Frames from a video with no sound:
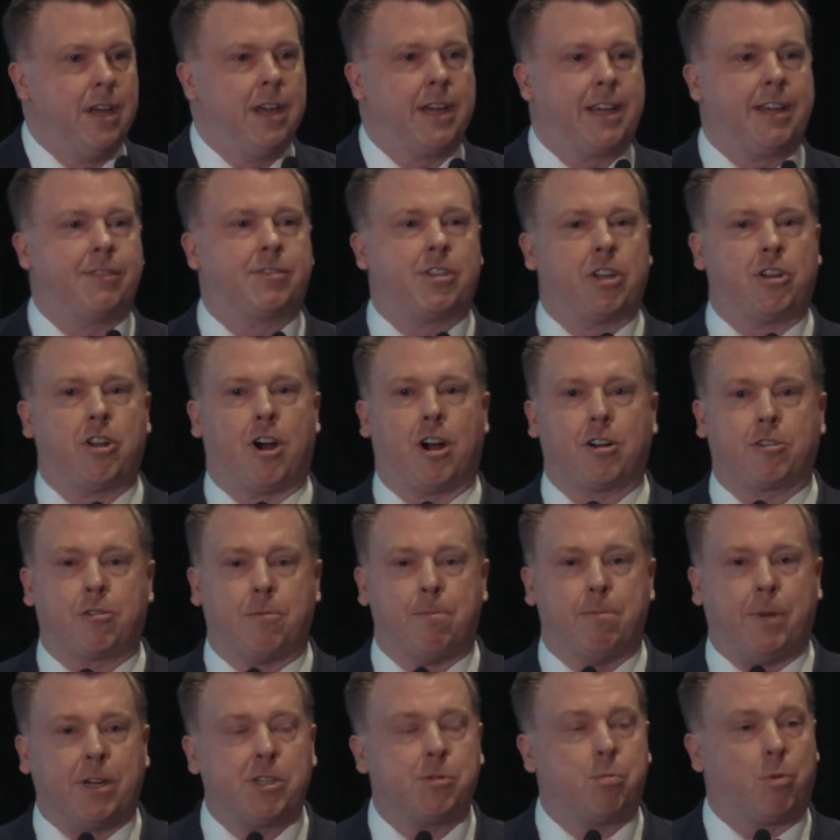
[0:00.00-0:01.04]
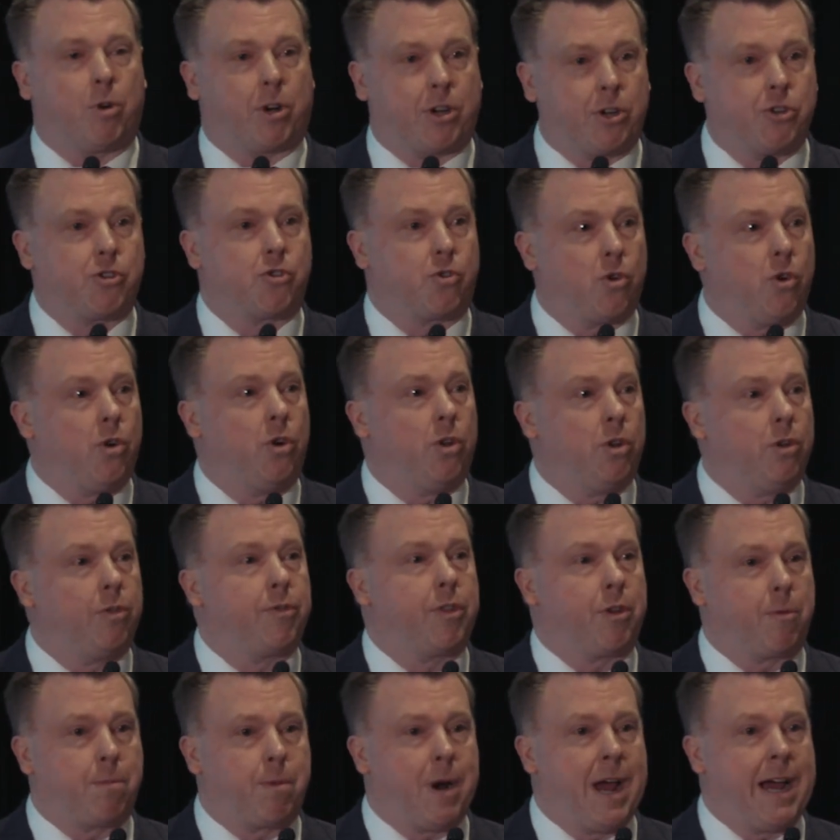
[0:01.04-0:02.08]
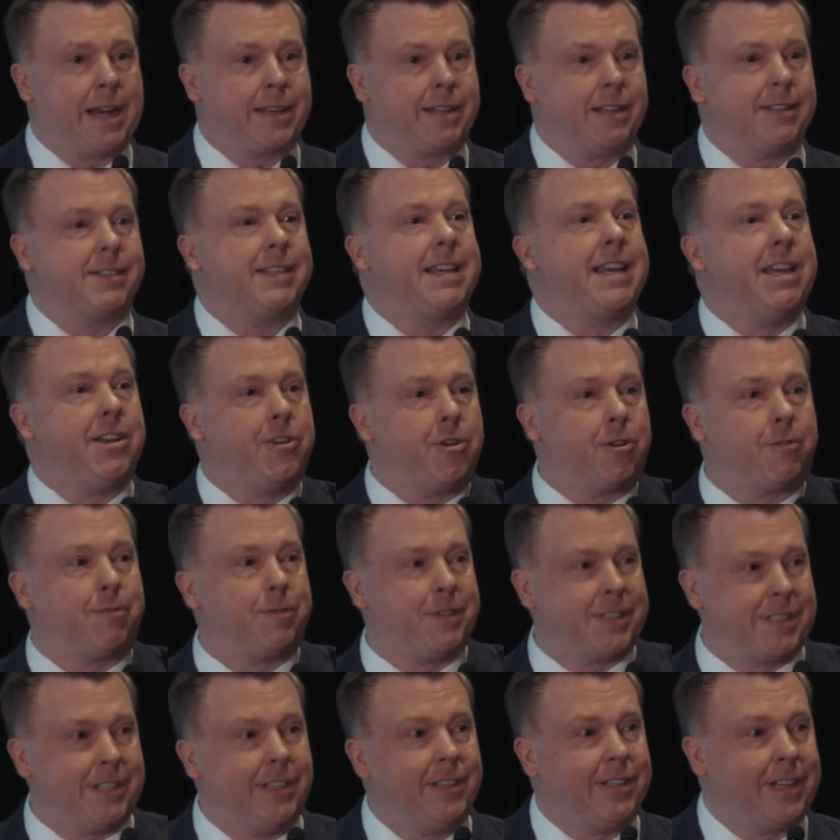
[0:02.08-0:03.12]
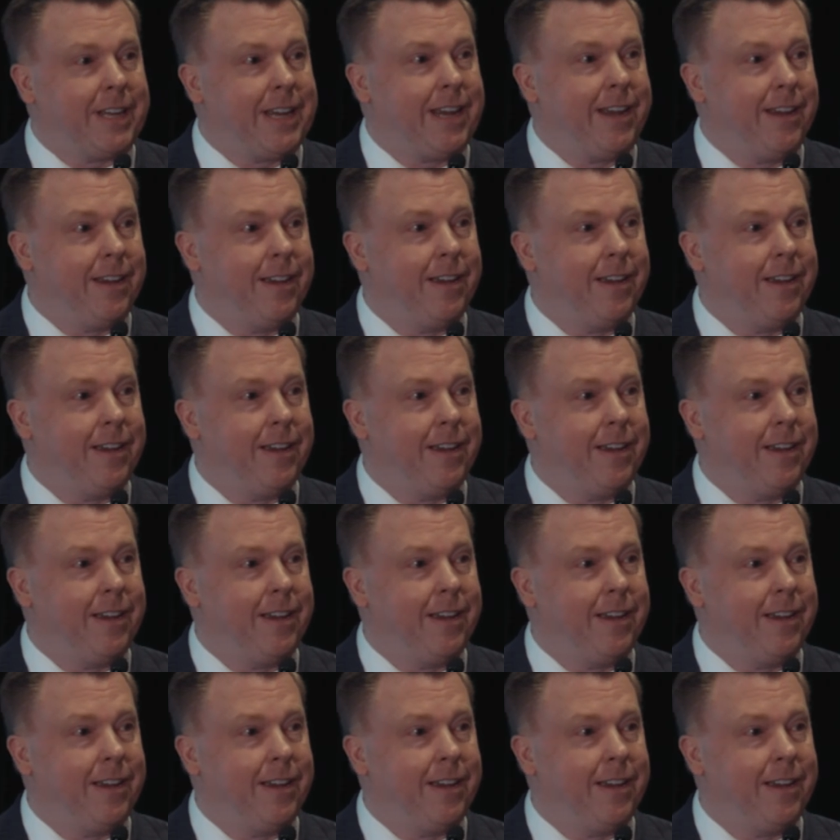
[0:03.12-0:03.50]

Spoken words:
Gives the doctor much more control over their practice in your facility.